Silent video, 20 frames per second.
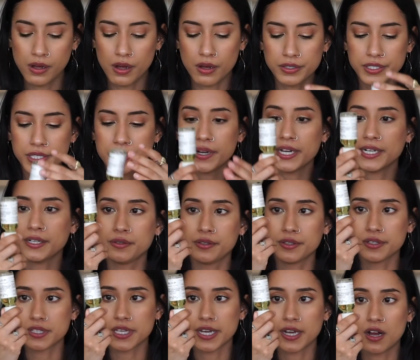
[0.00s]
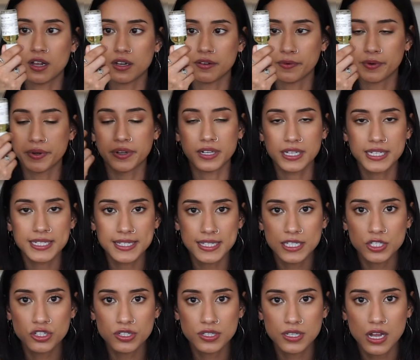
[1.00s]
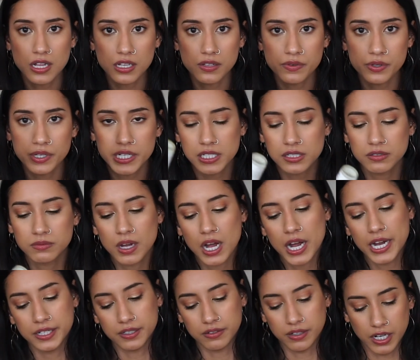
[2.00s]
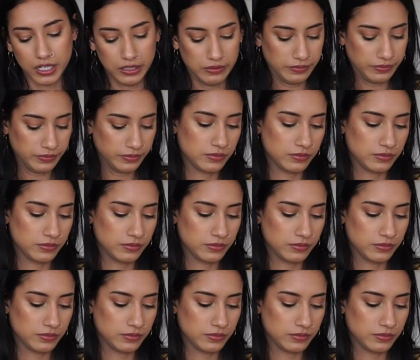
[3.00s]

also kind of looks like olive oil. Is this just olive oil? I don't know.